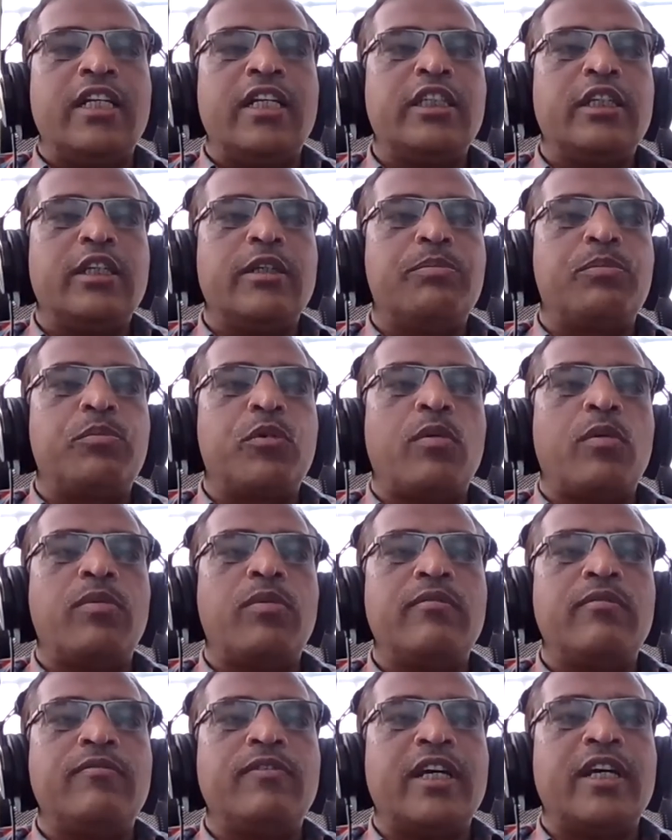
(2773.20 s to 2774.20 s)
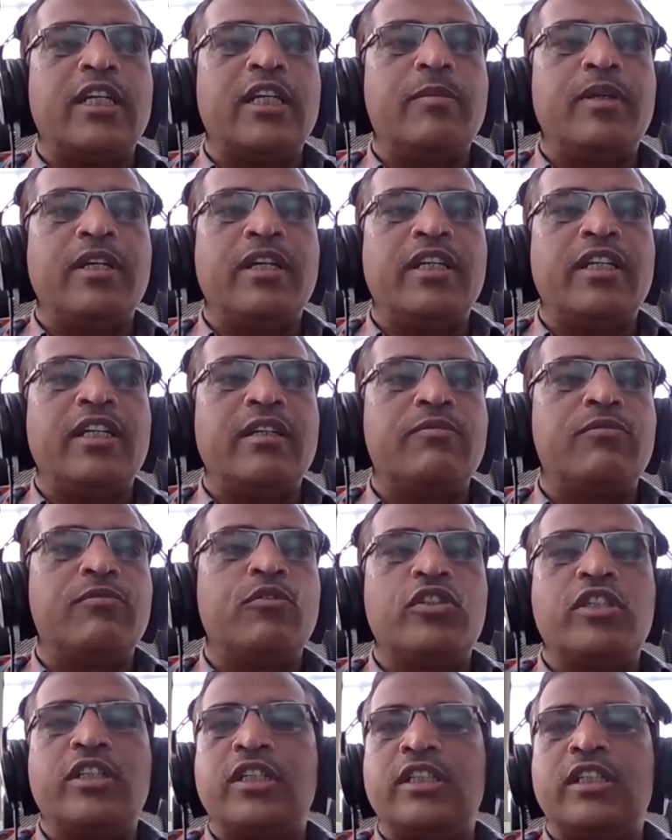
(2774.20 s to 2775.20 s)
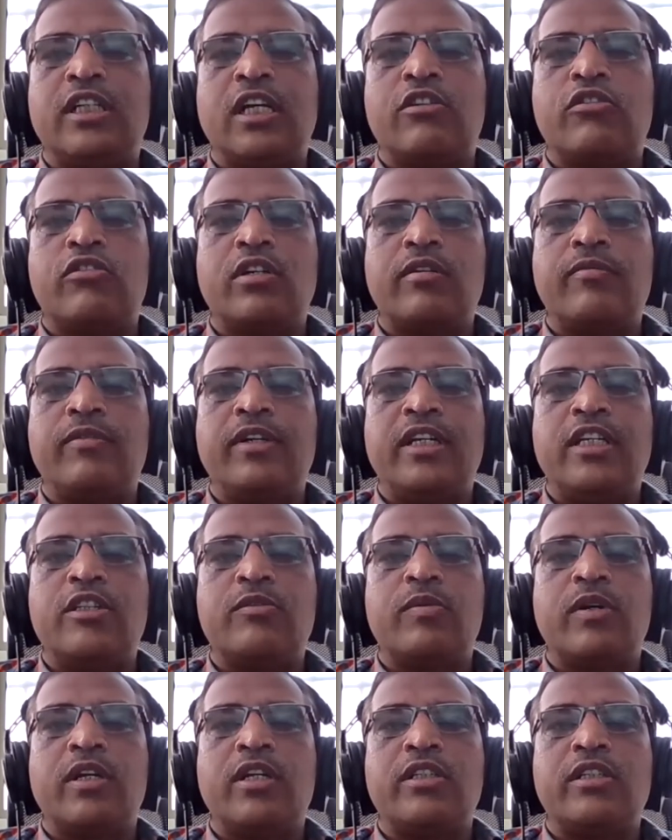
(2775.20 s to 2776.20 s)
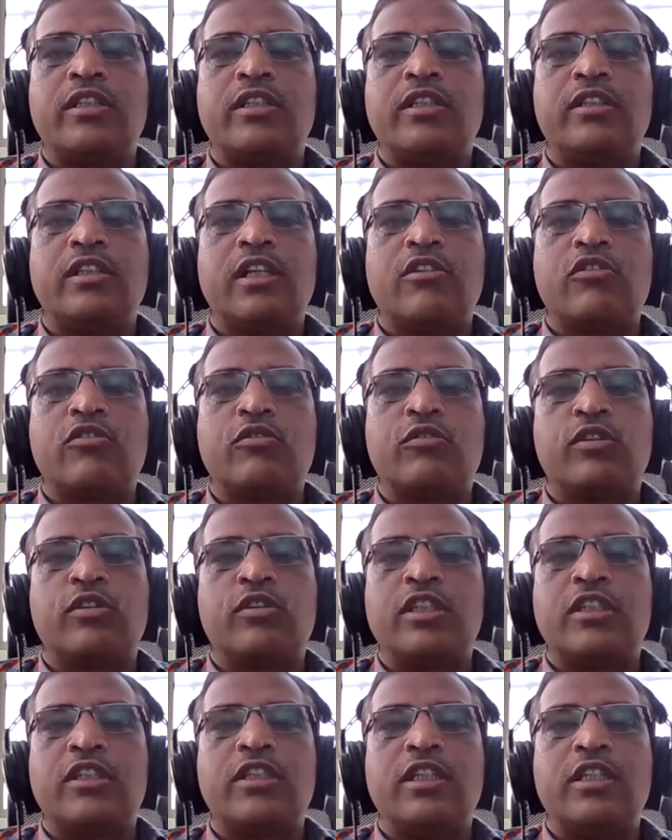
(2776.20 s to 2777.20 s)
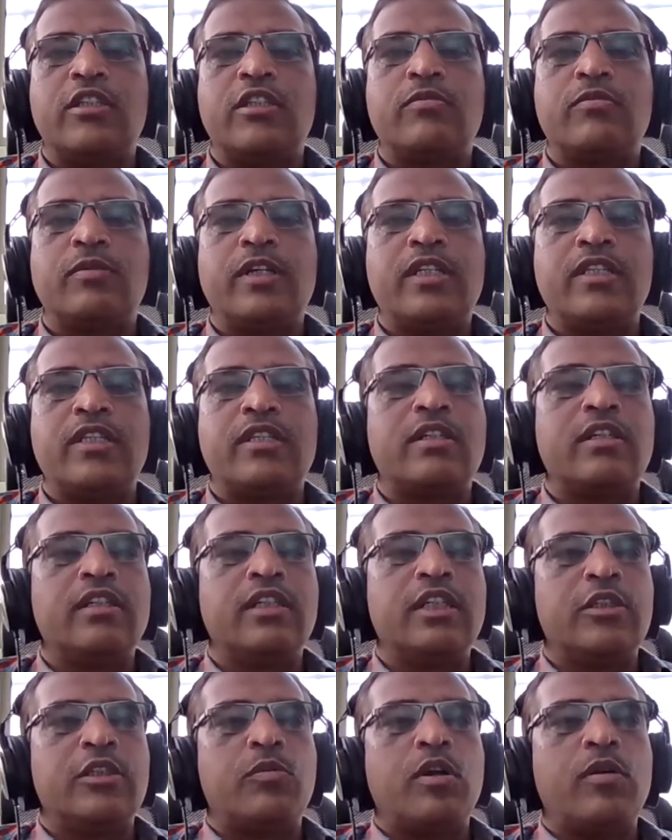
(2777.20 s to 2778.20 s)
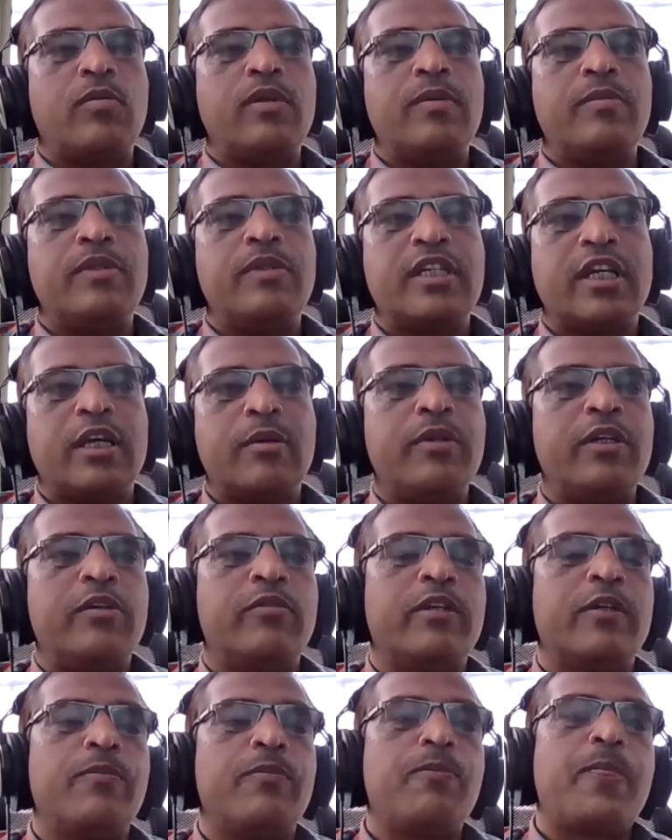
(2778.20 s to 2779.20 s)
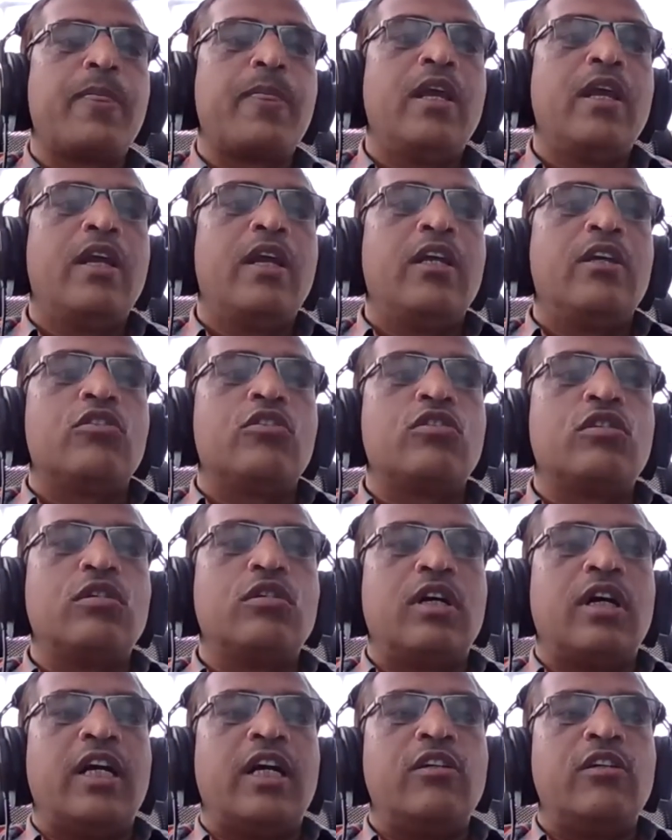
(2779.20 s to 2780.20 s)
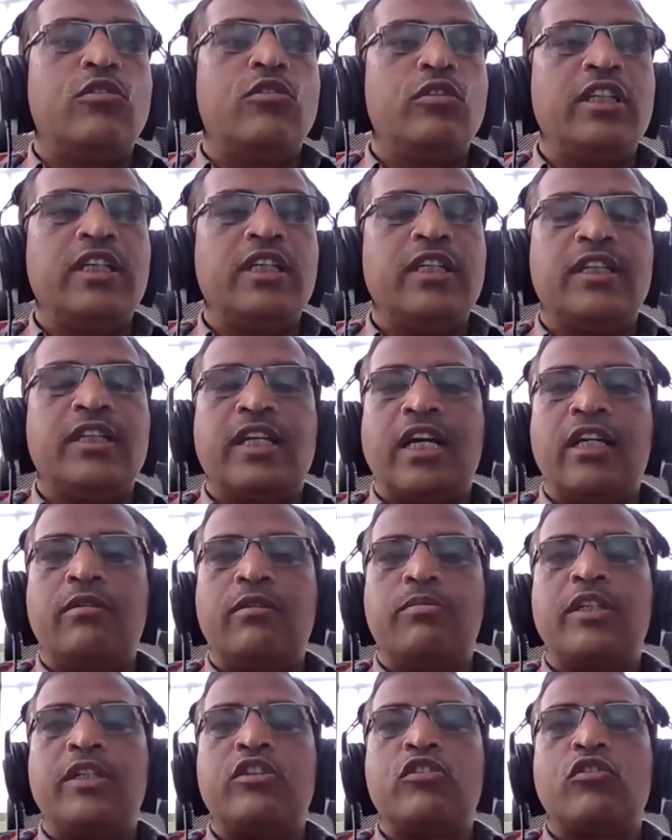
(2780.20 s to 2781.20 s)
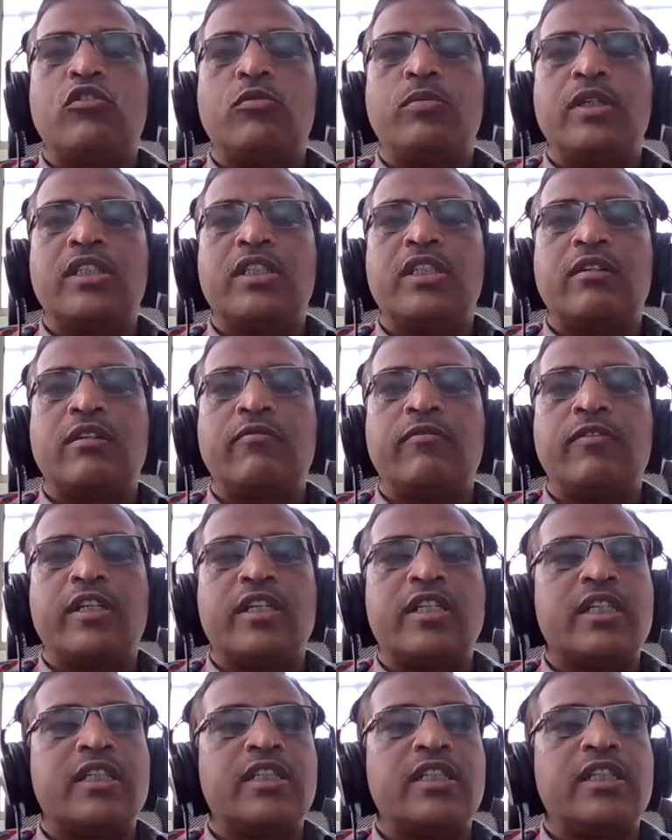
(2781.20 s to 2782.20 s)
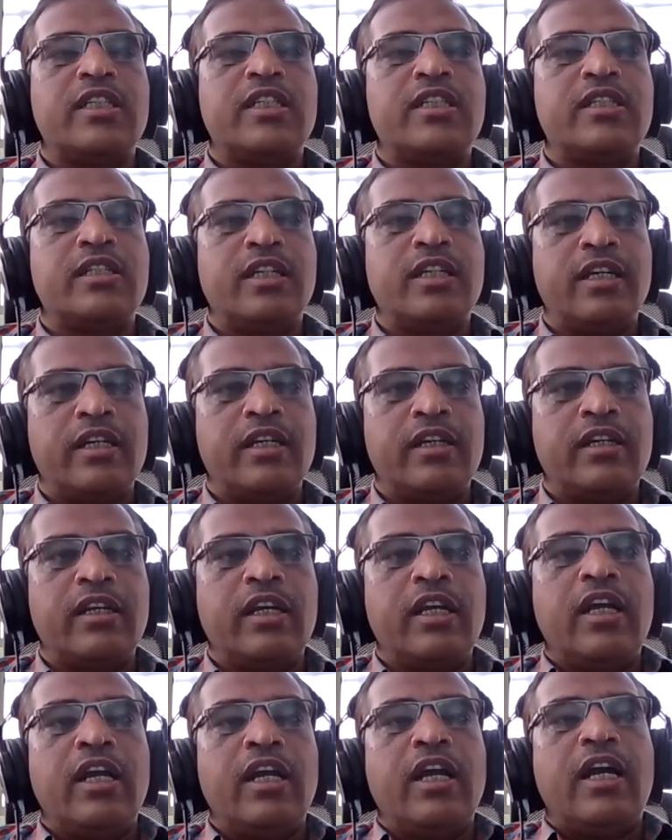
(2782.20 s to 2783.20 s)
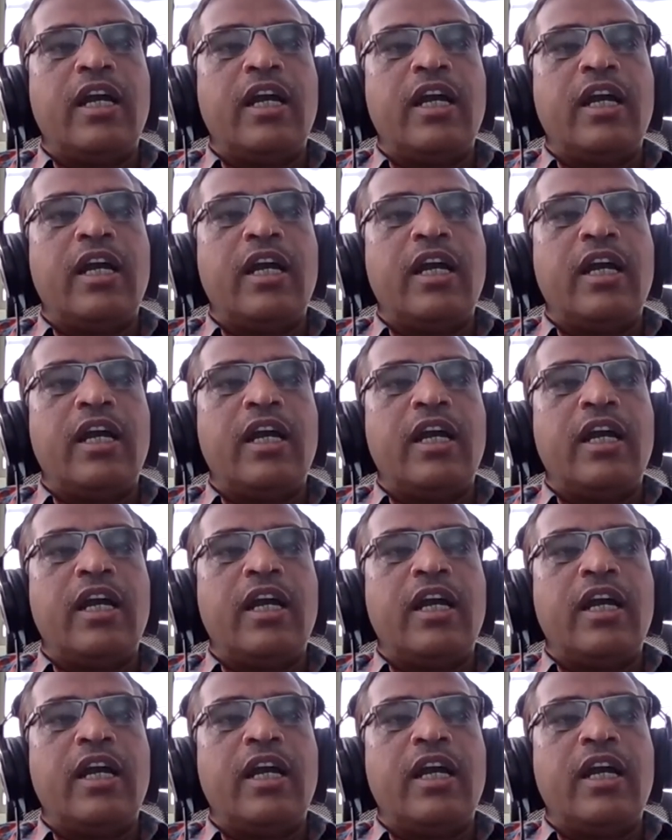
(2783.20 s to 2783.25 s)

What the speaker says: as a problem for even tier four cities also, or very smaller cities also, this waste, this problem is everywhere. So I don't think that much robust infrastructure is there.